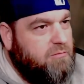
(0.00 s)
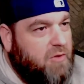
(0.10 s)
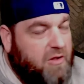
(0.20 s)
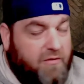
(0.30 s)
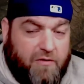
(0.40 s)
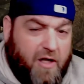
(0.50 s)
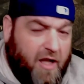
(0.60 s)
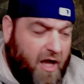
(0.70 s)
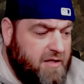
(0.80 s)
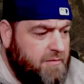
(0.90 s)

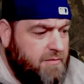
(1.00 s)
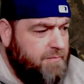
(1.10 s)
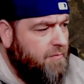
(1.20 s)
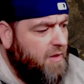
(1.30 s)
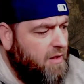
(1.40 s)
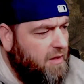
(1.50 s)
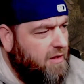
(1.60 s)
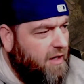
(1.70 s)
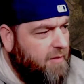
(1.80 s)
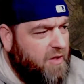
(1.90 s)
Forgotten.
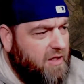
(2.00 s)
I'm going to